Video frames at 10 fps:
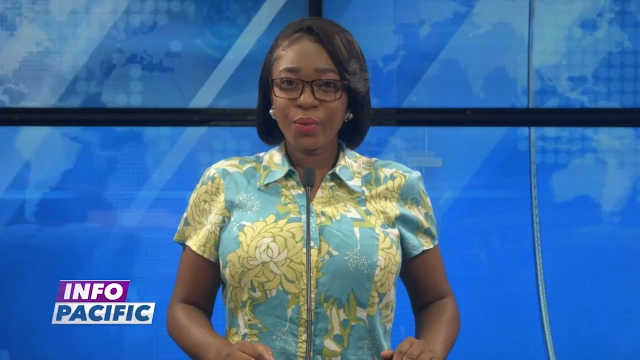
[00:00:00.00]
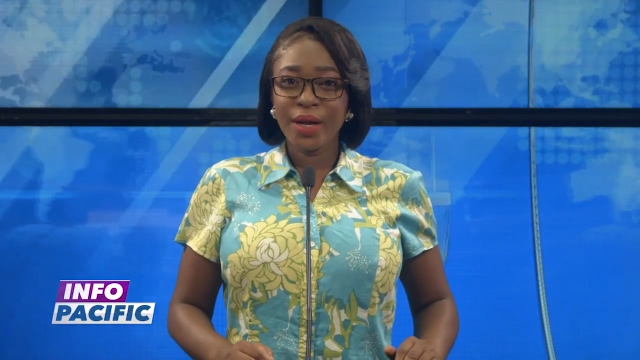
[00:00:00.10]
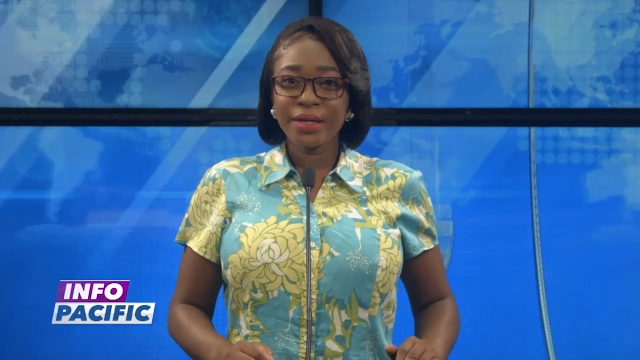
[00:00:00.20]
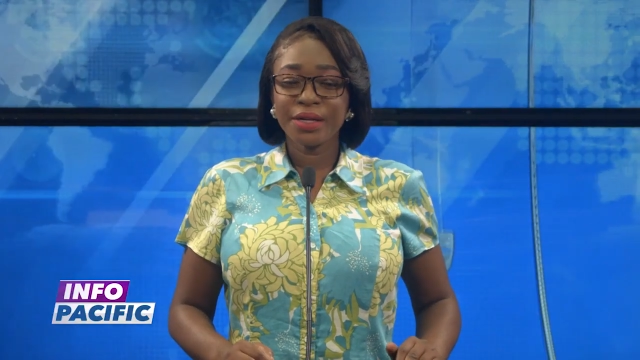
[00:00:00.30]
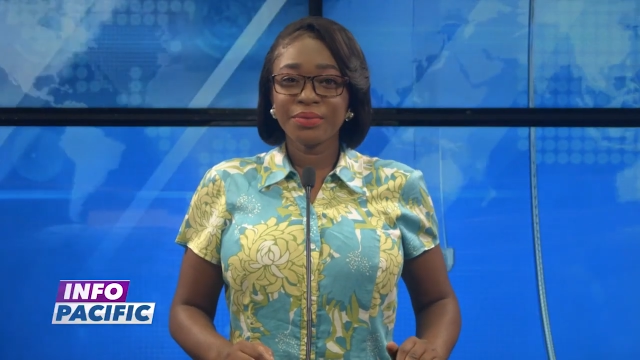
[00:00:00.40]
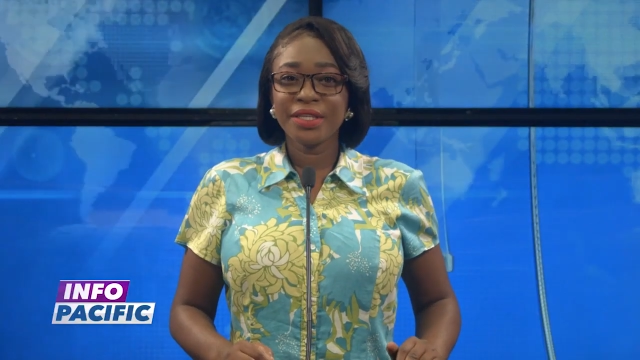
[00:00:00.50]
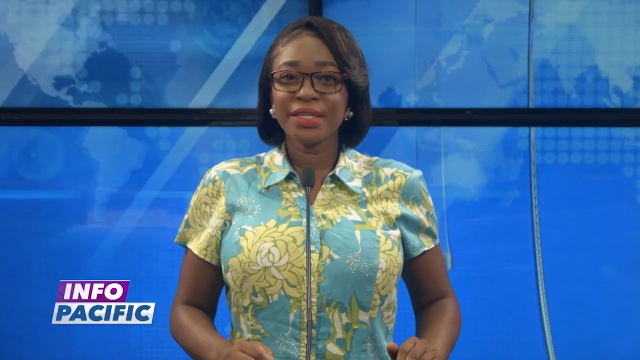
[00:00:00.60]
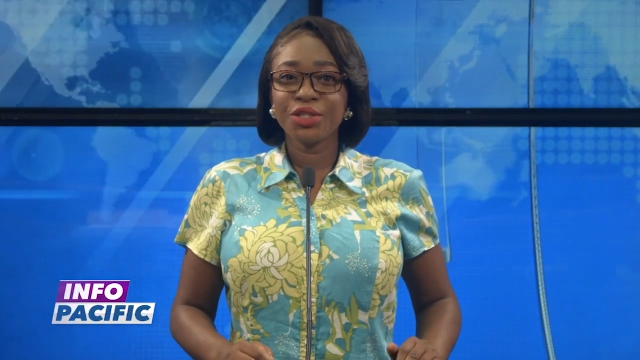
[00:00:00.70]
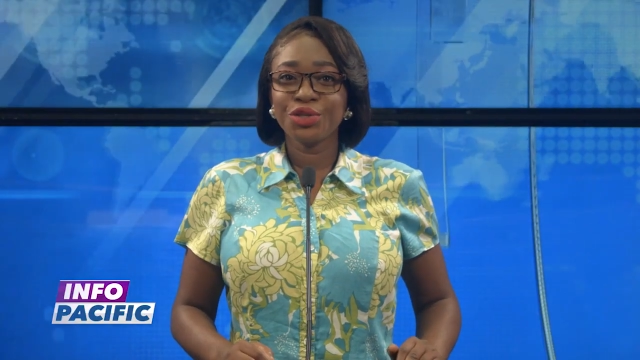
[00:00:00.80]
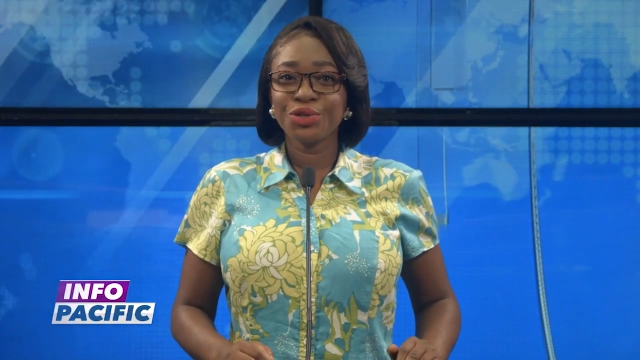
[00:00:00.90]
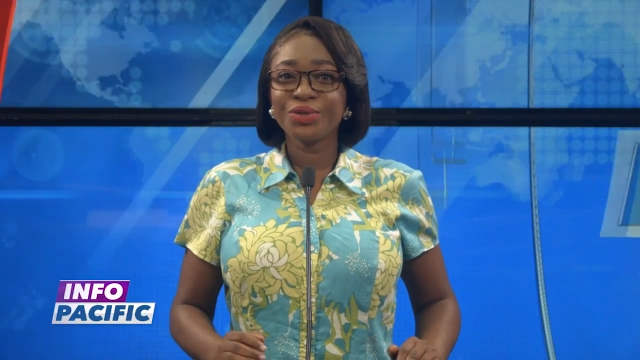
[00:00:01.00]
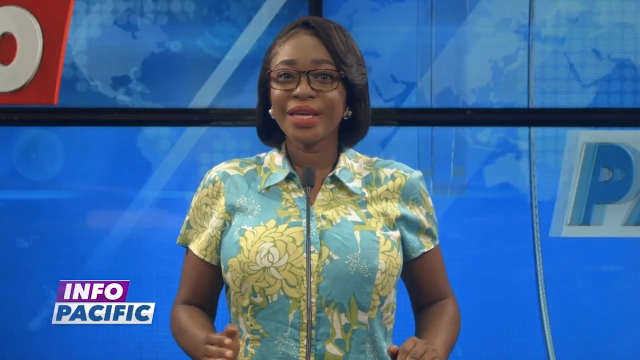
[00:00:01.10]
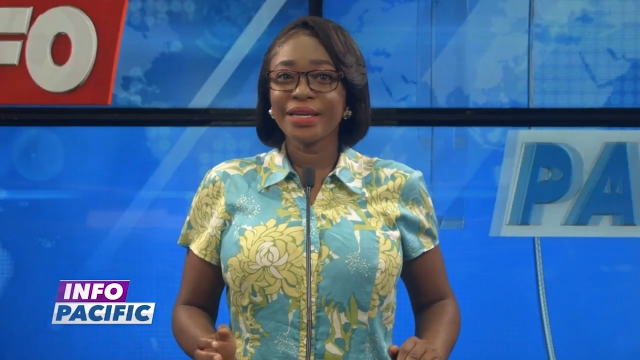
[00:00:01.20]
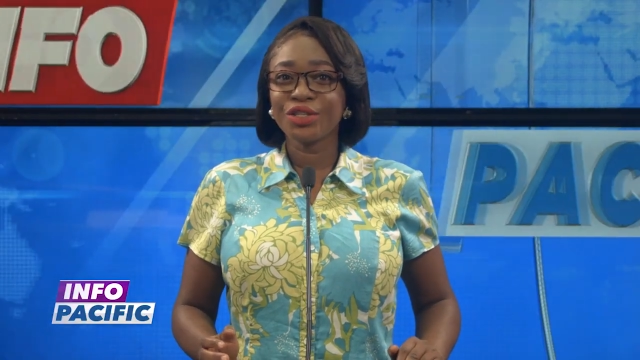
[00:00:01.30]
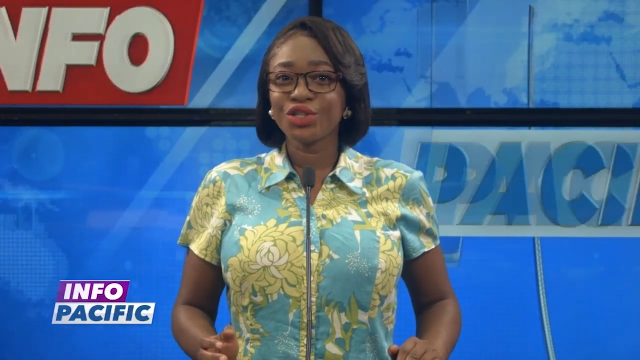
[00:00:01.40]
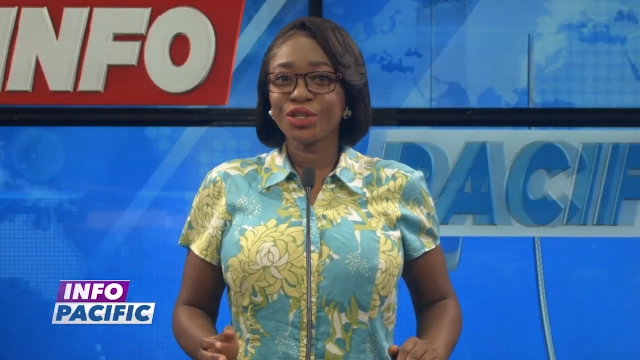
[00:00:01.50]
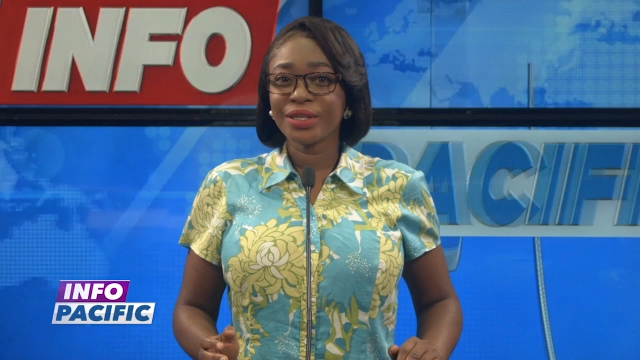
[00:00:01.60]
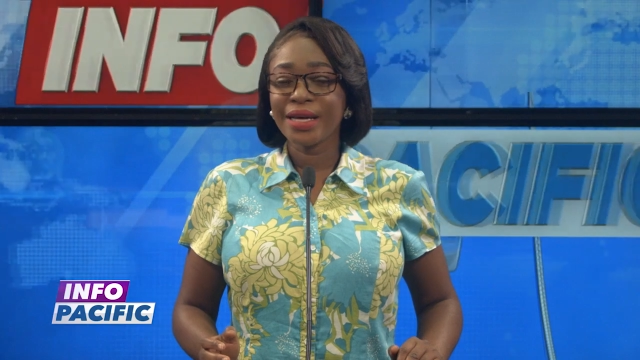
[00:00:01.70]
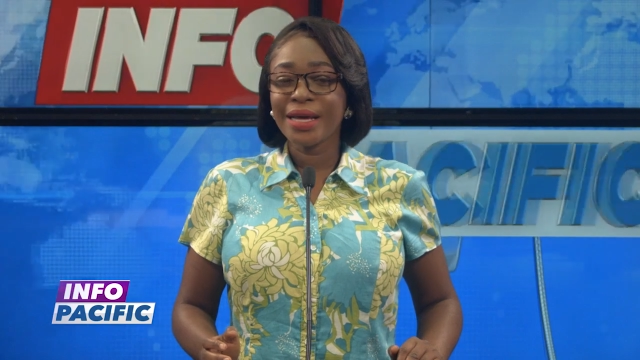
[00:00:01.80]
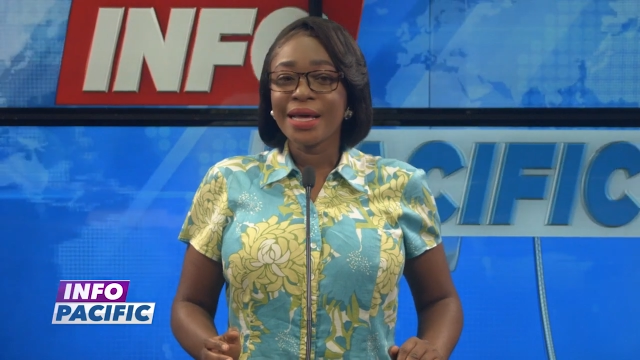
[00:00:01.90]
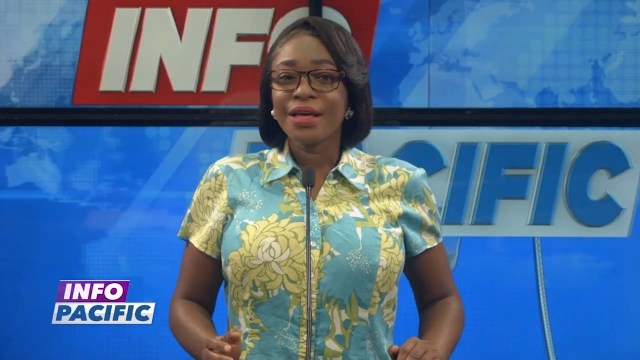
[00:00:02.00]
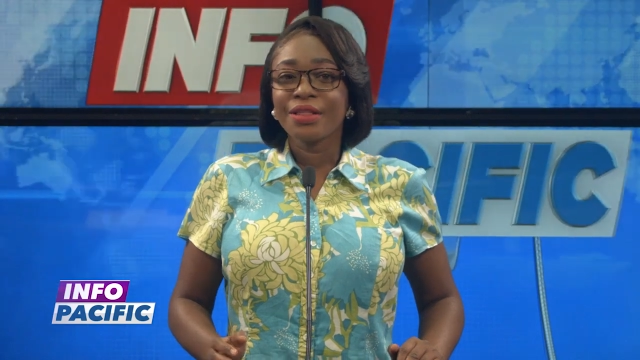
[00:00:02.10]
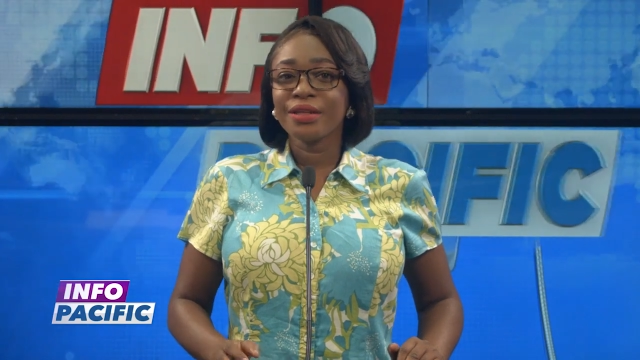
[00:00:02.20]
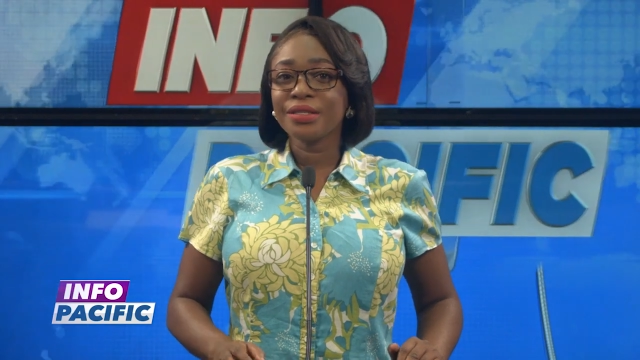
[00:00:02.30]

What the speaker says: welcome to this news edition. The